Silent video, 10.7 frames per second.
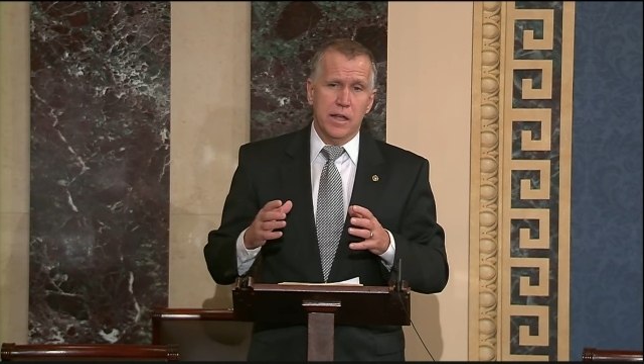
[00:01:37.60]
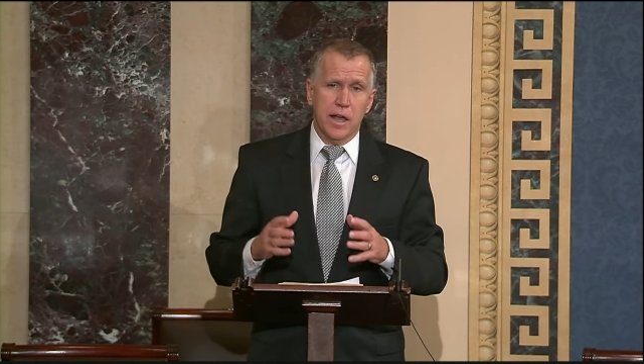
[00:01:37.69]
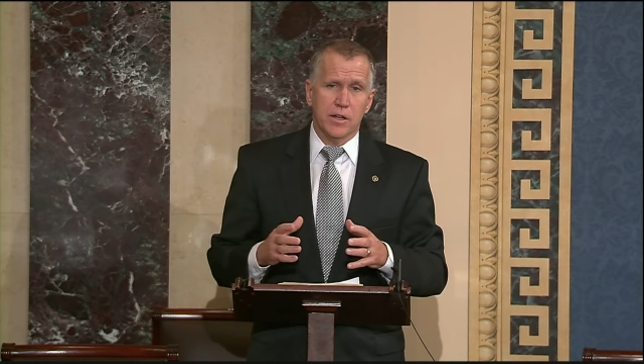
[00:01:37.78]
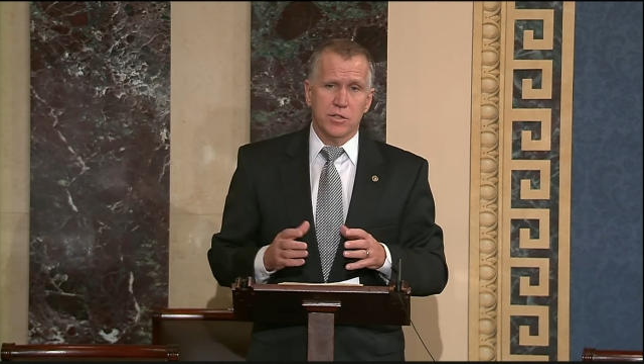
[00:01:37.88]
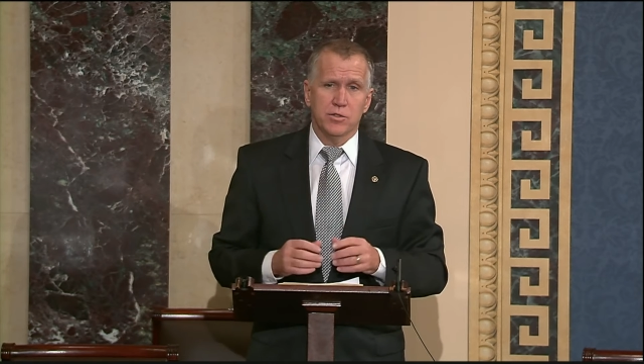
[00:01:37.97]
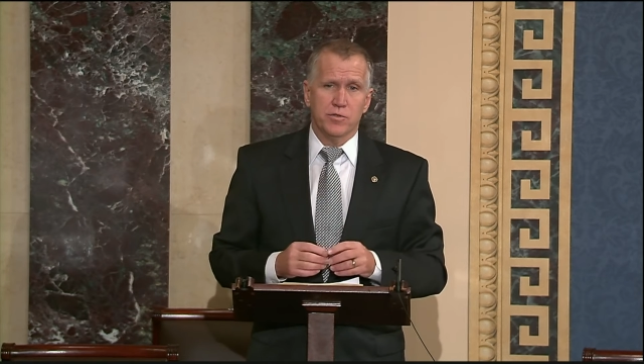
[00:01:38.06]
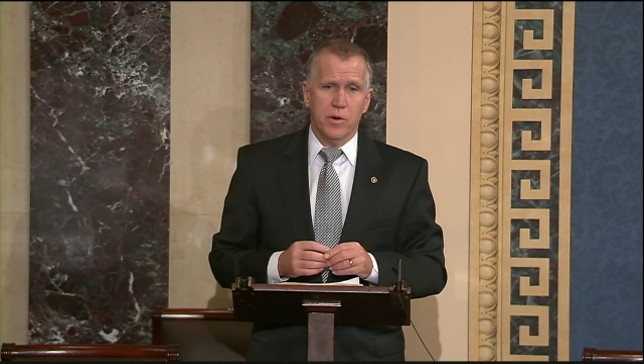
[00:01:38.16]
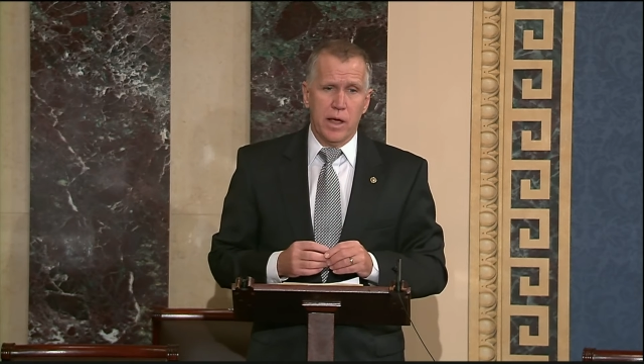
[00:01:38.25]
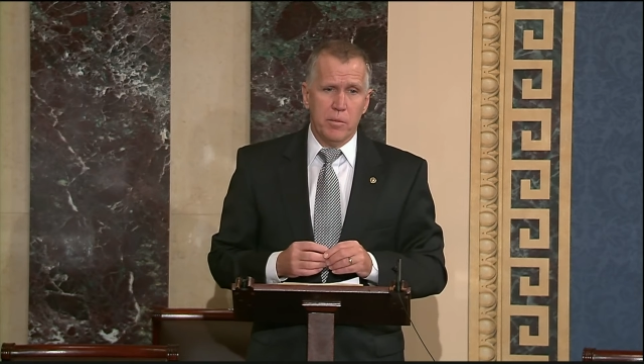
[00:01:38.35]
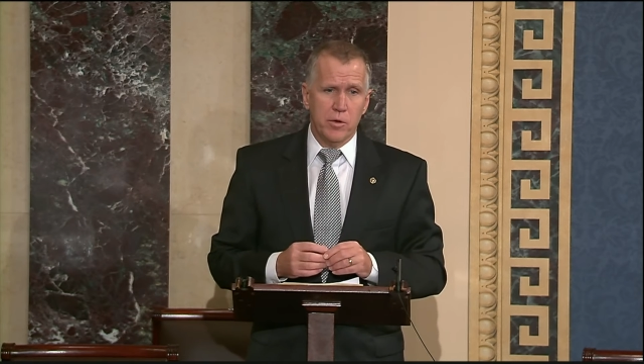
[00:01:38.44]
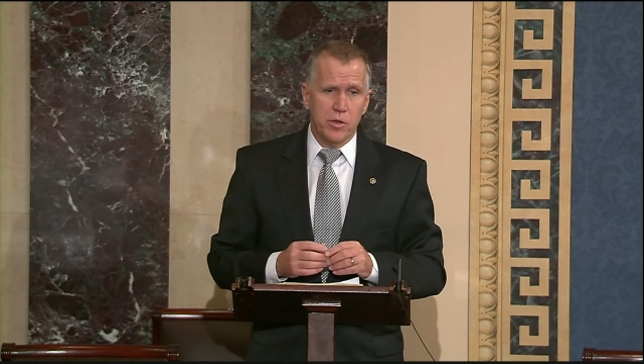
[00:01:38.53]
elections for
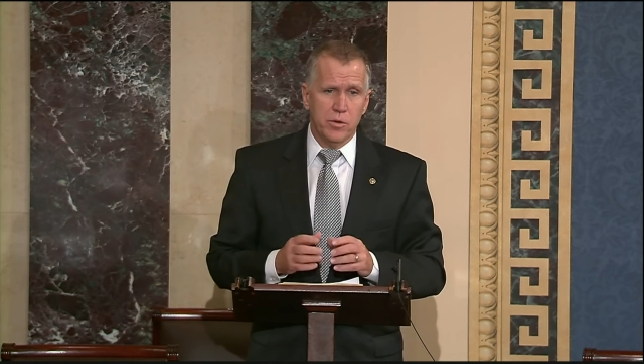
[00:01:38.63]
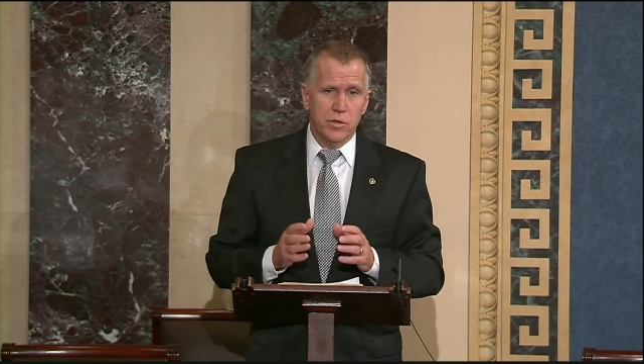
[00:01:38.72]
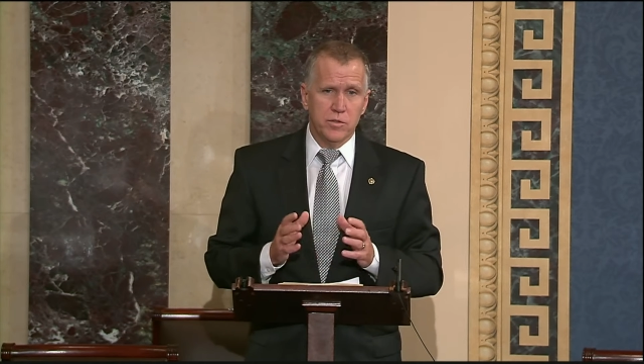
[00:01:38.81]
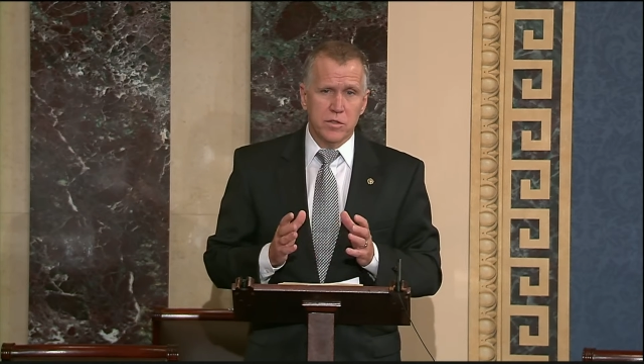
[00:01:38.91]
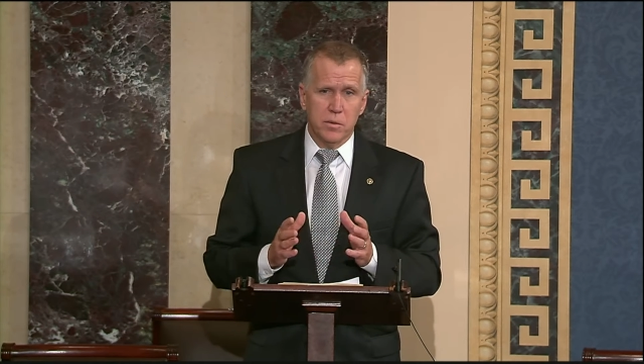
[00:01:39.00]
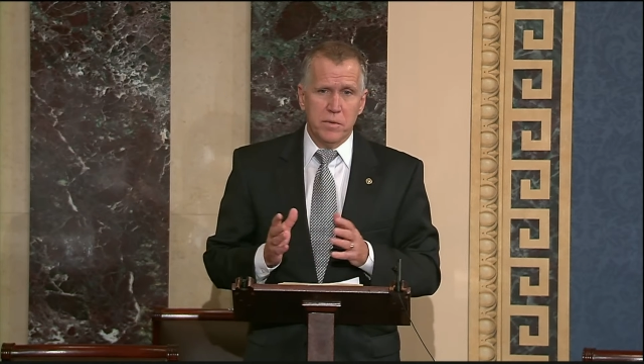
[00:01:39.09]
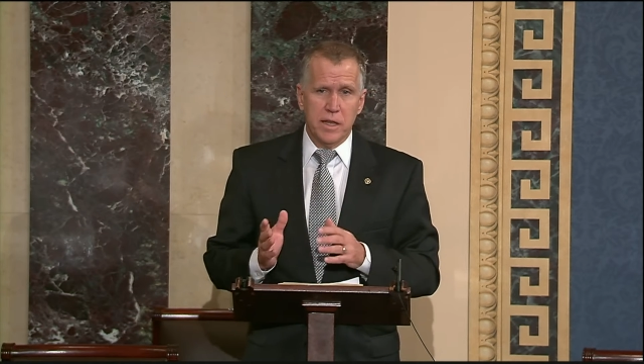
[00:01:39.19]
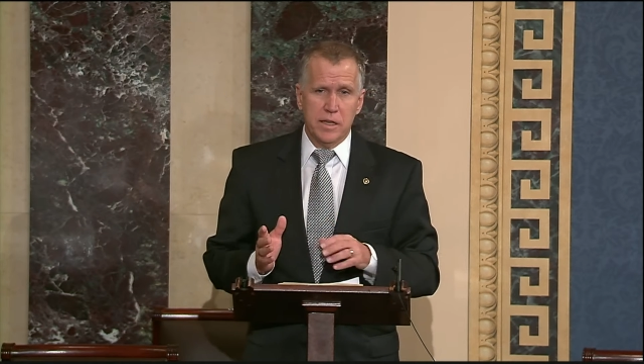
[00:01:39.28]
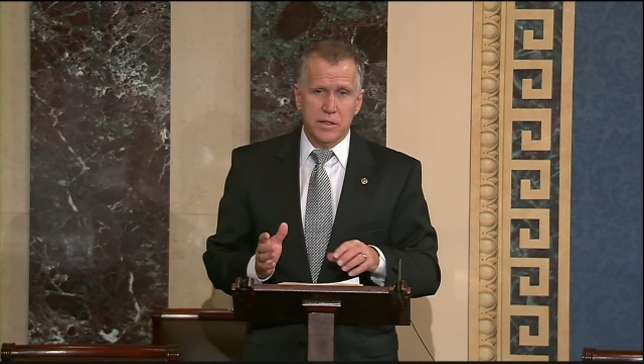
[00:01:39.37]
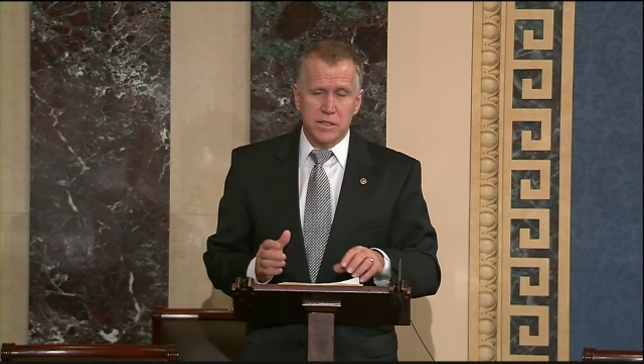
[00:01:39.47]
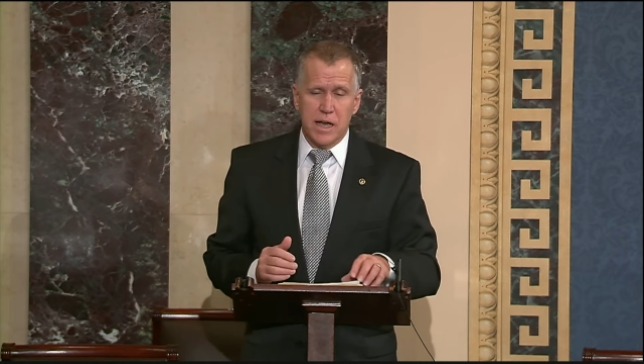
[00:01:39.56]
labor unions, the
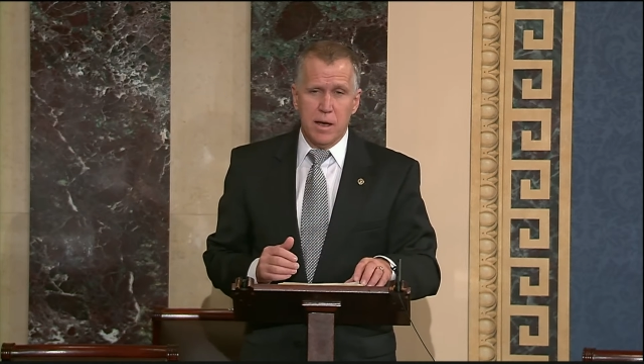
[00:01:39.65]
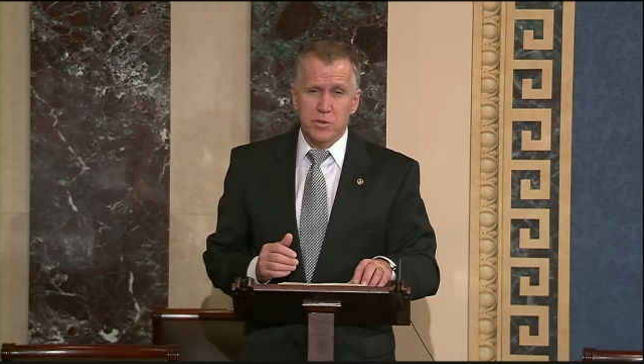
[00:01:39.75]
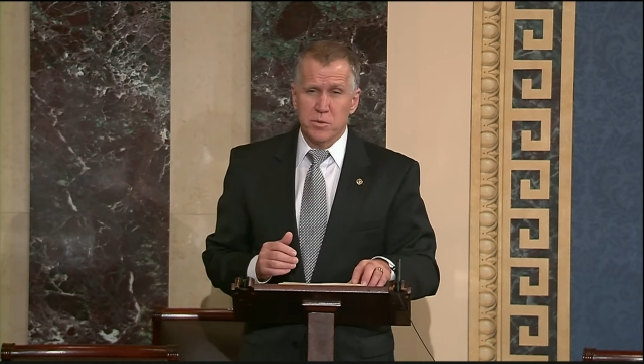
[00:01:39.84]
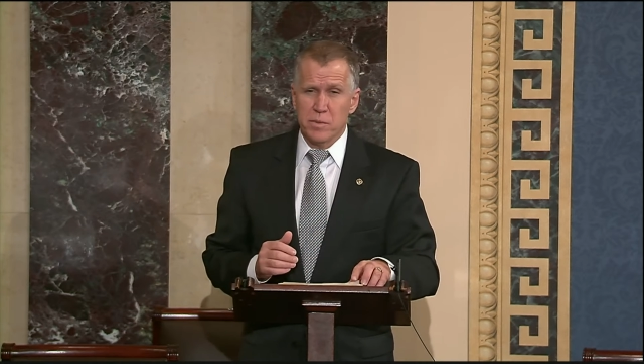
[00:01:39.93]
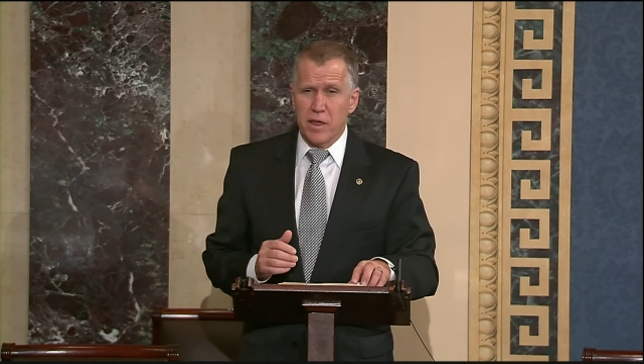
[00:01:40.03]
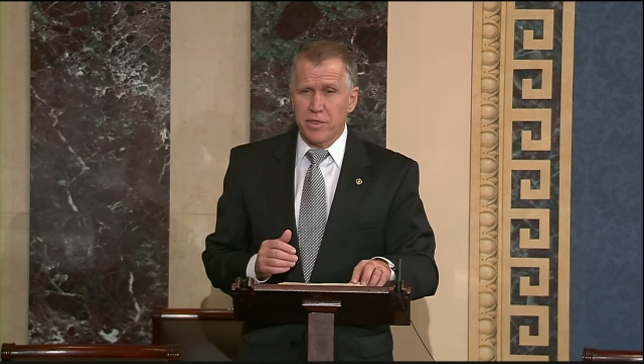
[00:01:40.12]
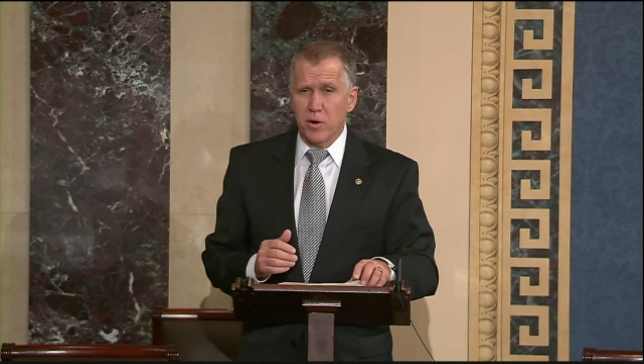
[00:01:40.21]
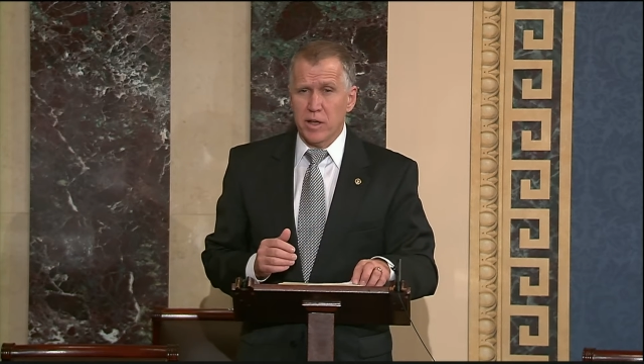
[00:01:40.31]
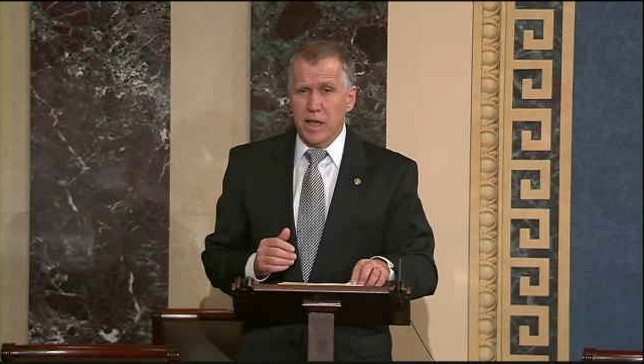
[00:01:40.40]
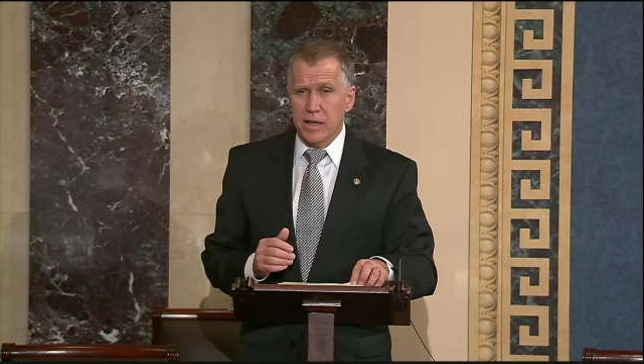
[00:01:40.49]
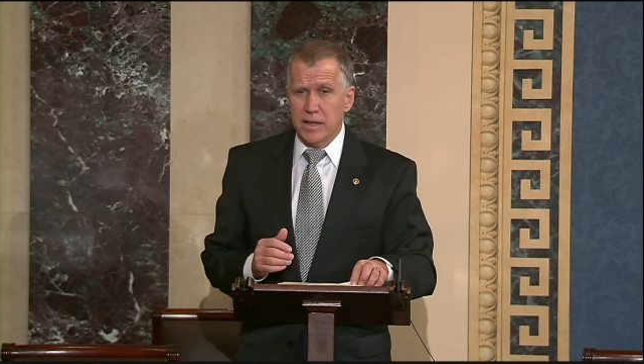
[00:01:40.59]
median time is about
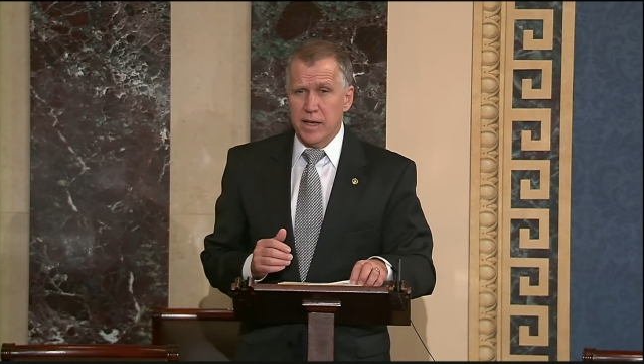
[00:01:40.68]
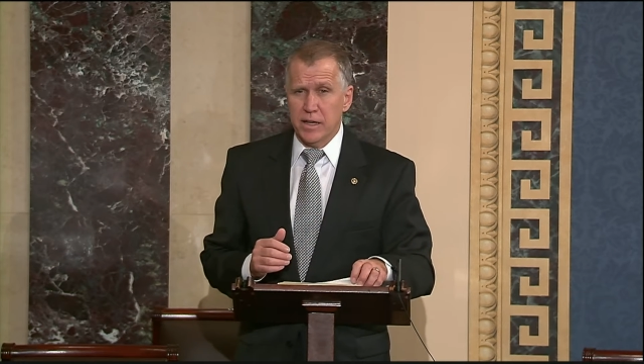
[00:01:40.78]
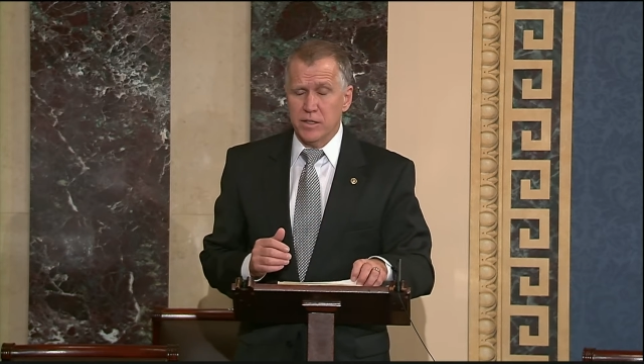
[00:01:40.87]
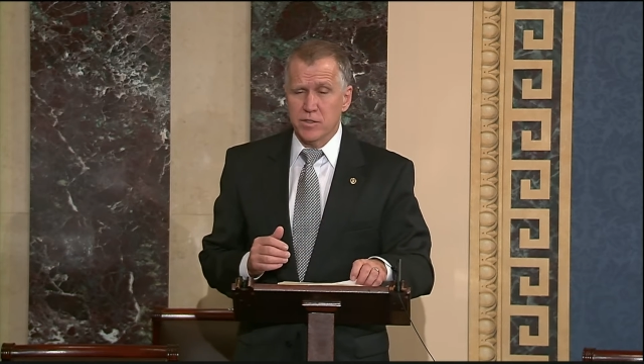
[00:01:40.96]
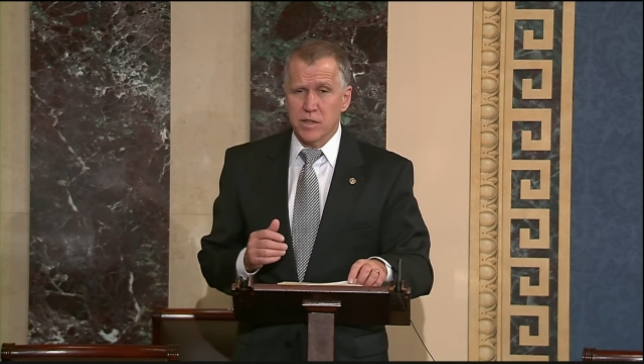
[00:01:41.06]
38 days.